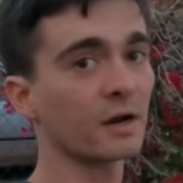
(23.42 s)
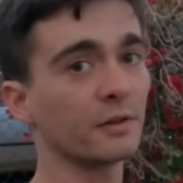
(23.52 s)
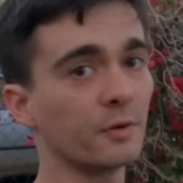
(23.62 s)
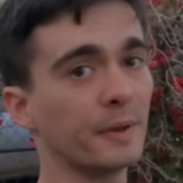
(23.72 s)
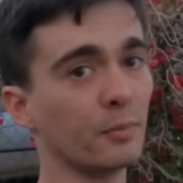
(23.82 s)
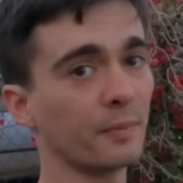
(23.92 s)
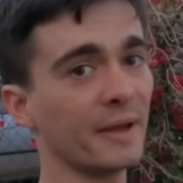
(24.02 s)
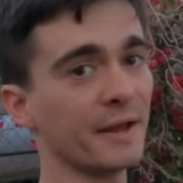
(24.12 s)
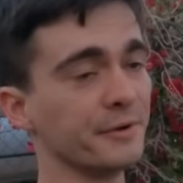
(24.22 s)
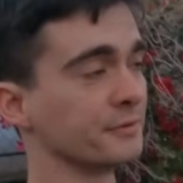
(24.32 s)
I've got a little bit more
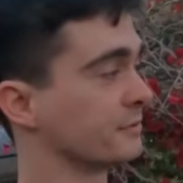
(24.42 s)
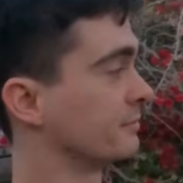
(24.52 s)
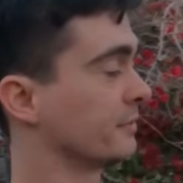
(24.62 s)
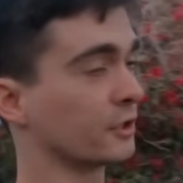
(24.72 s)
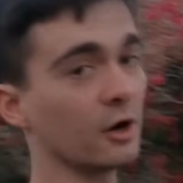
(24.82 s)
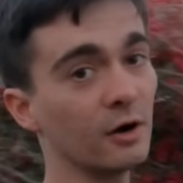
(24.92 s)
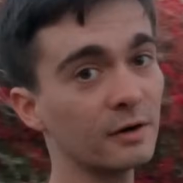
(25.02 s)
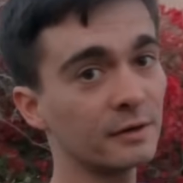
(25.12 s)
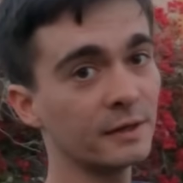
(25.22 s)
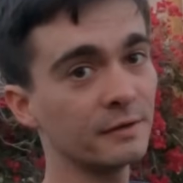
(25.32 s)
bad news. The
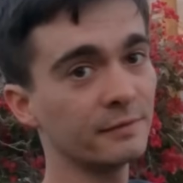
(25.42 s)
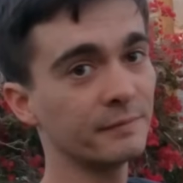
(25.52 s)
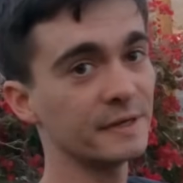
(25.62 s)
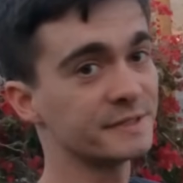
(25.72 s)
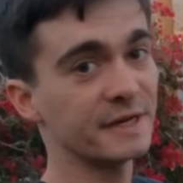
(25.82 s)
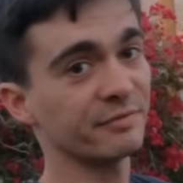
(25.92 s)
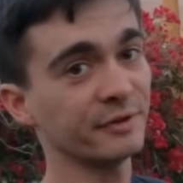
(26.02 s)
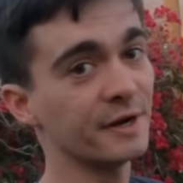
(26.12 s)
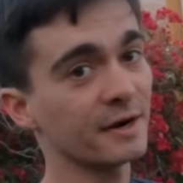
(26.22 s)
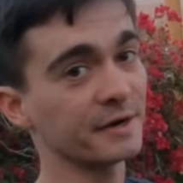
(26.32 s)
car is
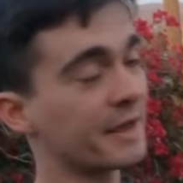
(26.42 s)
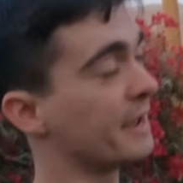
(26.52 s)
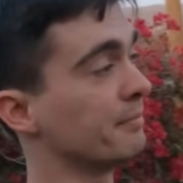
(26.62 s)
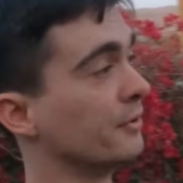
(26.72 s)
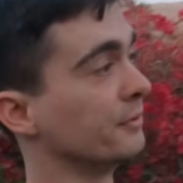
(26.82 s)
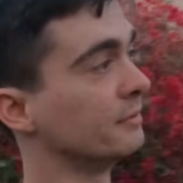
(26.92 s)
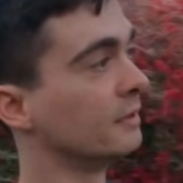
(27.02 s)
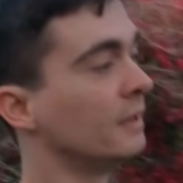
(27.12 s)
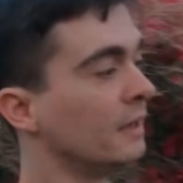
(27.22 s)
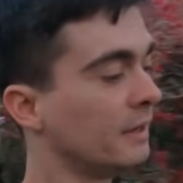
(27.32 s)
definitely not in camp mode,
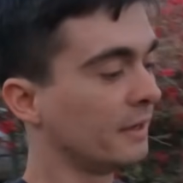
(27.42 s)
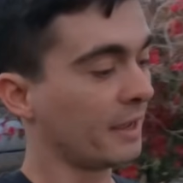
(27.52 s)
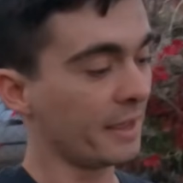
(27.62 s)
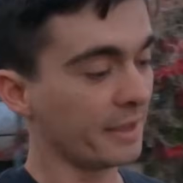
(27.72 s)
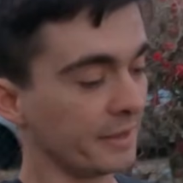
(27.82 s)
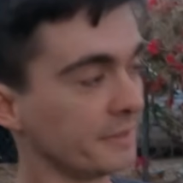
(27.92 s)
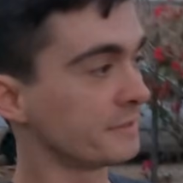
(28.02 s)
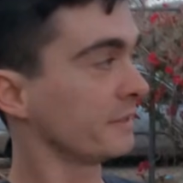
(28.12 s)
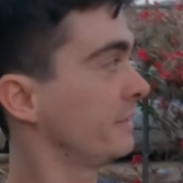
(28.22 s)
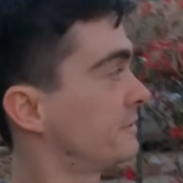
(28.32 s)

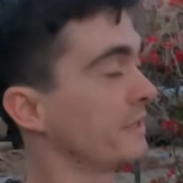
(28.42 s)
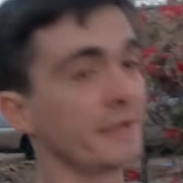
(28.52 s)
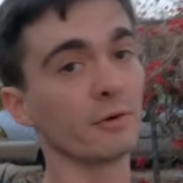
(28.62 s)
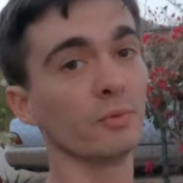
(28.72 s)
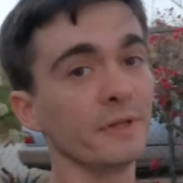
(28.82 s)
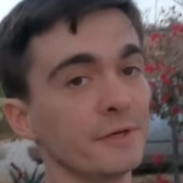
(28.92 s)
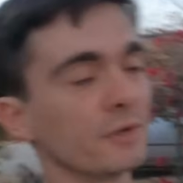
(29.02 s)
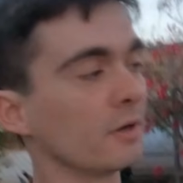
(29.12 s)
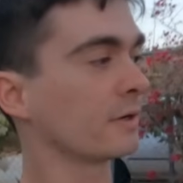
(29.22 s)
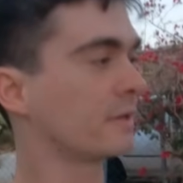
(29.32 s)
and it's gonna get really
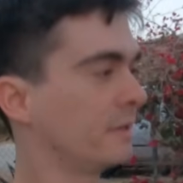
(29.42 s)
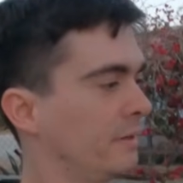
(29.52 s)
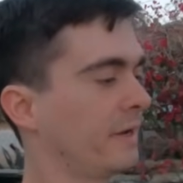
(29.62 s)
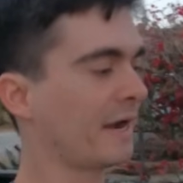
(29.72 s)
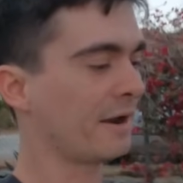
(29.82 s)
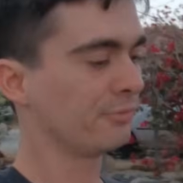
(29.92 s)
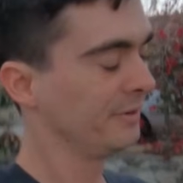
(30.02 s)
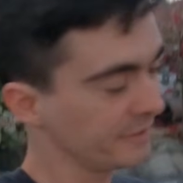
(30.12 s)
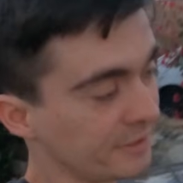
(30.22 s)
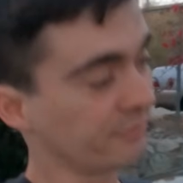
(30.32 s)
dark, and I
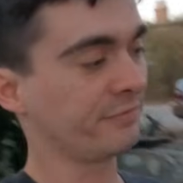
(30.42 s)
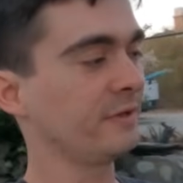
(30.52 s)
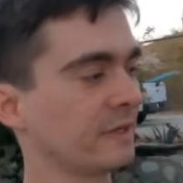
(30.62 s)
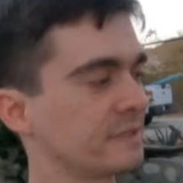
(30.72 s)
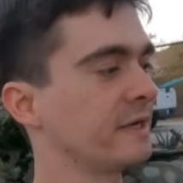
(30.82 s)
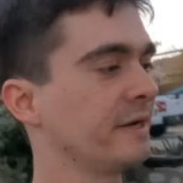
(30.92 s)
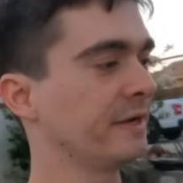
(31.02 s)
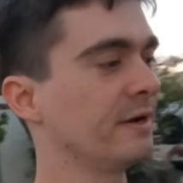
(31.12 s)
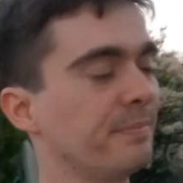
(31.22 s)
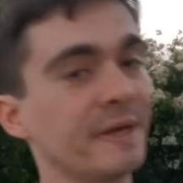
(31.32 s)
really don't feel like
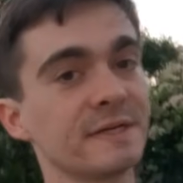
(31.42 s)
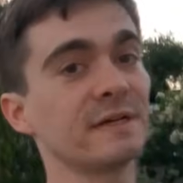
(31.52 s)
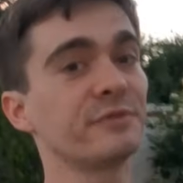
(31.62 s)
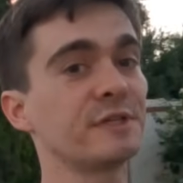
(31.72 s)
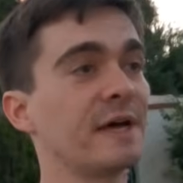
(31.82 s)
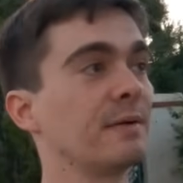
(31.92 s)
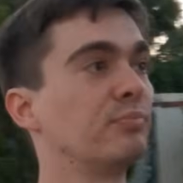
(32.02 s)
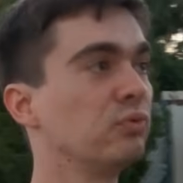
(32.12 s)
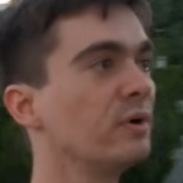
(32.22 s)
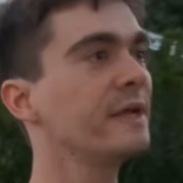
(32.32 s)
setting it up because I've just had a
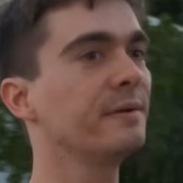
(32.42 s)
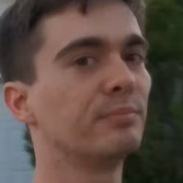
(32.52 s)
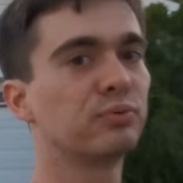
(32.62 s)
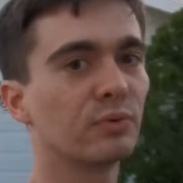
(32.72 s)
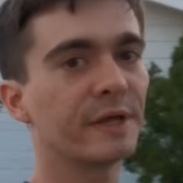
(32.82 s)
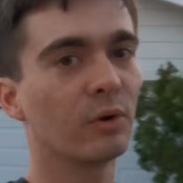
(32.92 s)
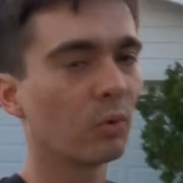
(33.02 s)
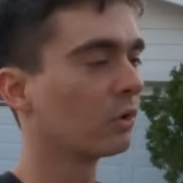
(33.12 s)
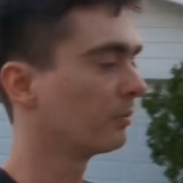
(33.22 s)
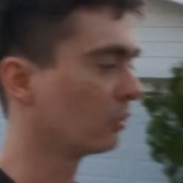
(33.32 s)
pretty
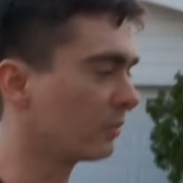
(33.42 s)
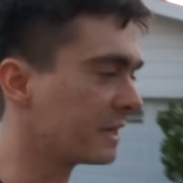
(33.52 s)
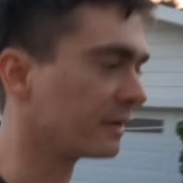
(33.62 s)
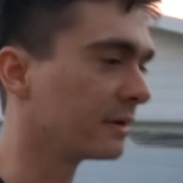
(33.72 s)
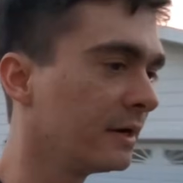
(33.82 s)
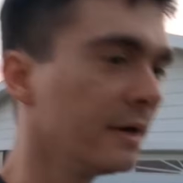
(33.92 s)
horrible week.